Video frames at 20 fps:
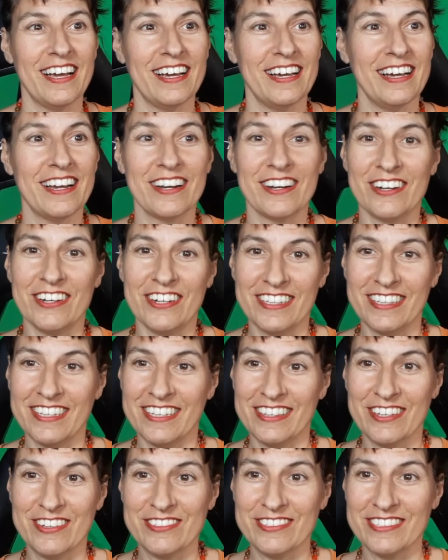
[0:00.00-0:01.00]
I don't know, I thought
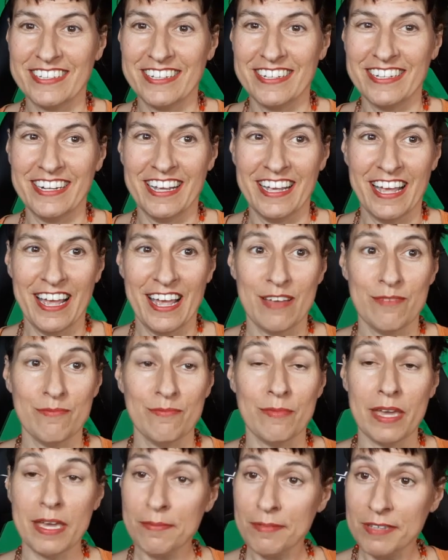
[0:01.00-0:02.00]
that was good.
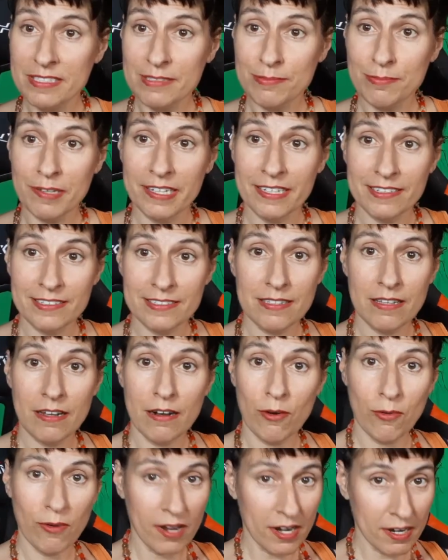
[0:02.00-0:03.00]
Maybe it's because they
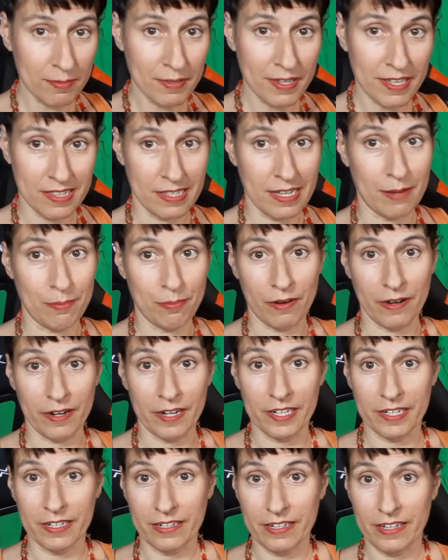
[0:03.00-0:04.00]
don't want to be at that
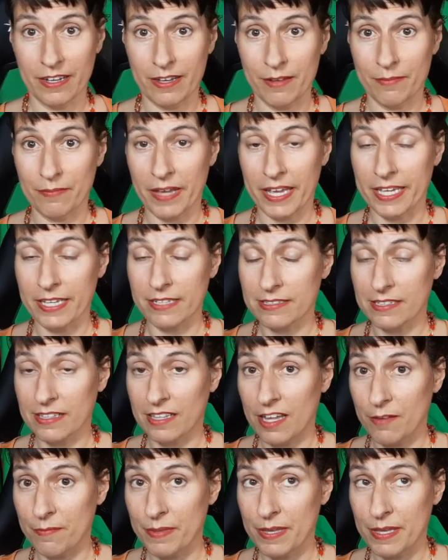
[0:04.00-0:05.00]
park. I guess a
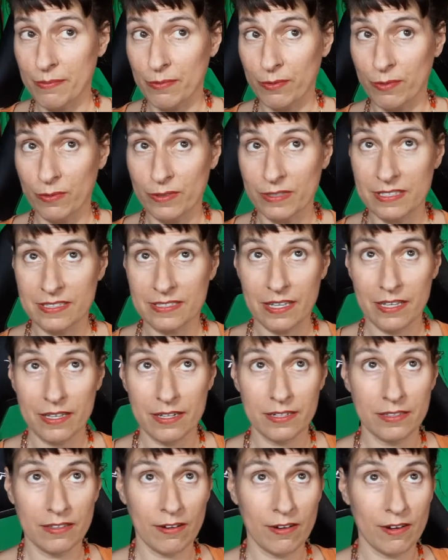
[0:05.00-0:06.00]
lot of people, it said
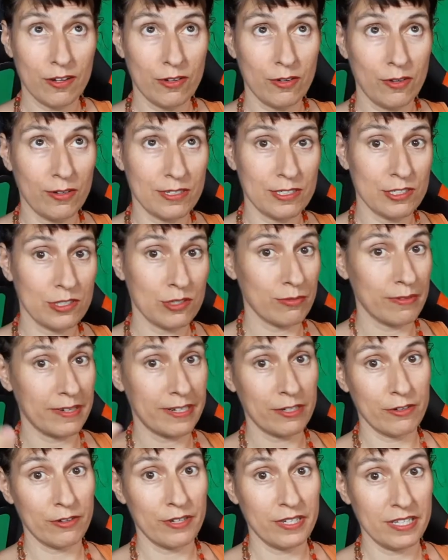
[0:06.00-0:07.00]
in the article, are
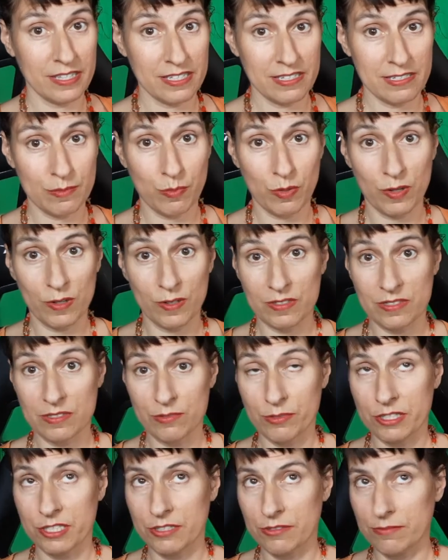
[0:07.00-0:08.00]
surrendering these birds,
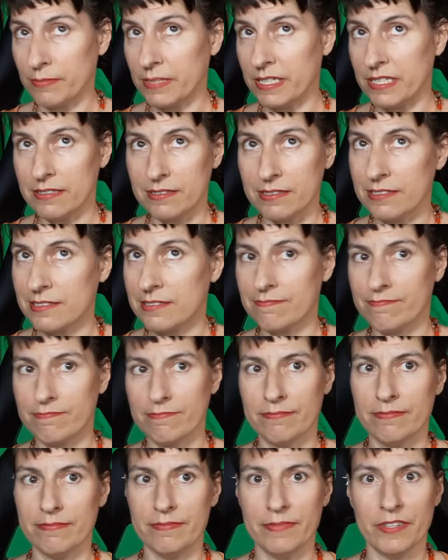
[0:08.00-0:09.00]
which means
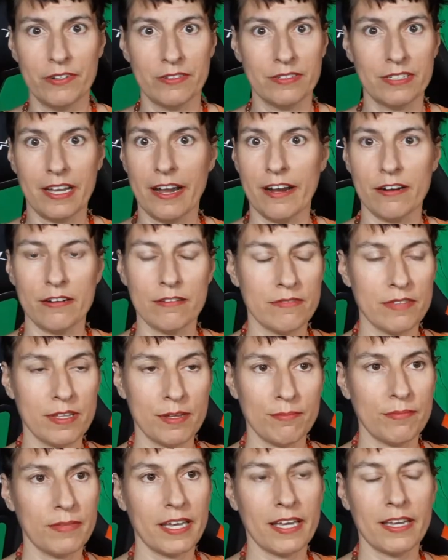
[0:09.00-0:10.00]
they're tired of
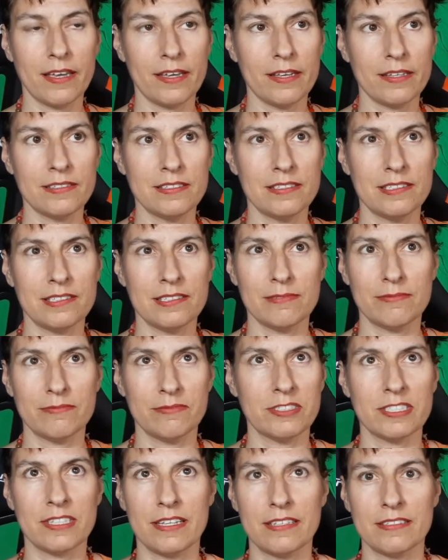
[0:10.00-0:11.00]
them, I guess.
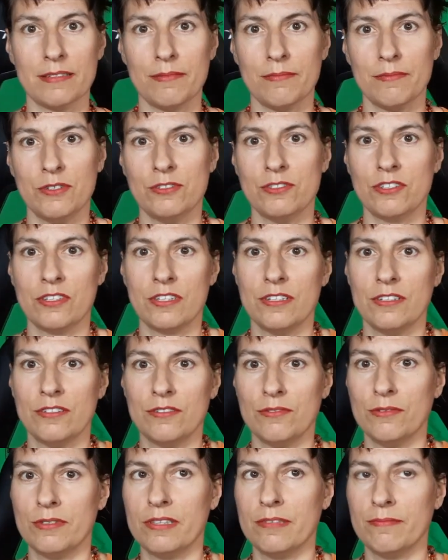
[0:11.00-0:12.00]
It's not something you usually do
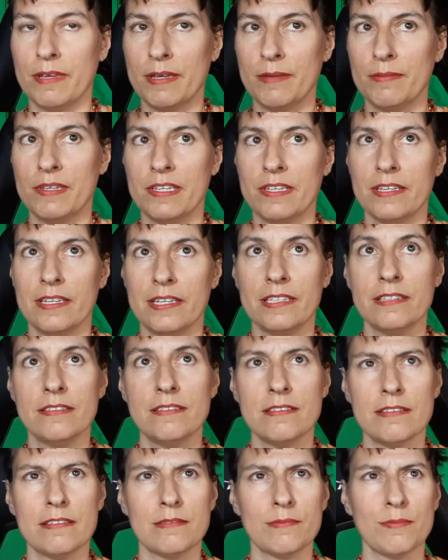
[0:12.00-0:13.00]
with maybe
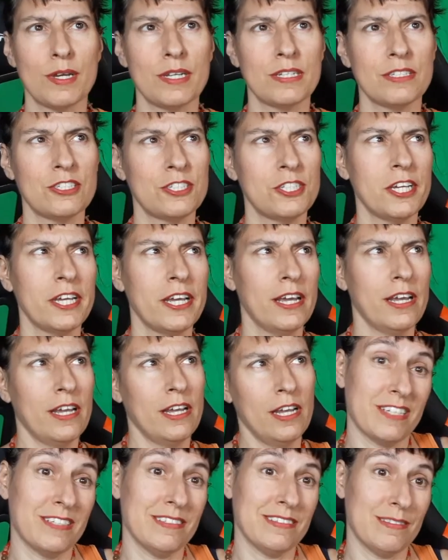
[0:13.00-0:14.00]
kids as much,
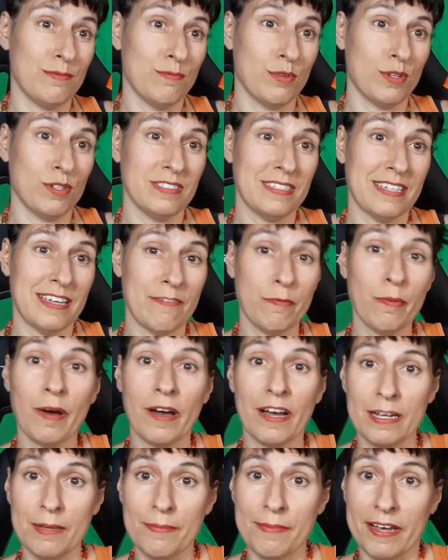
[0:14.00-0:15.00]
because the birds have
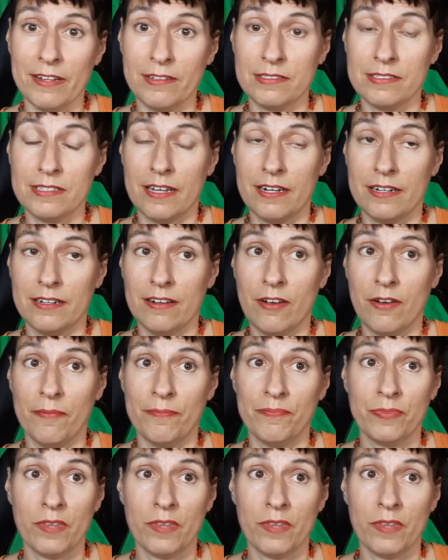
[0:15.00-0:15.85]
potty mouths, so I don't know.